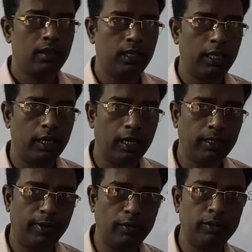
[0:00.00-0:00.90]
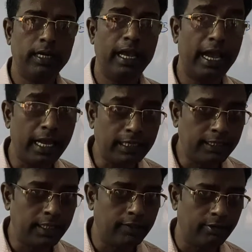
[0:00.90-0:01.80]
you learned about
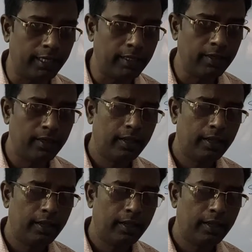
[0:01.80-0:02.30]
acid rain.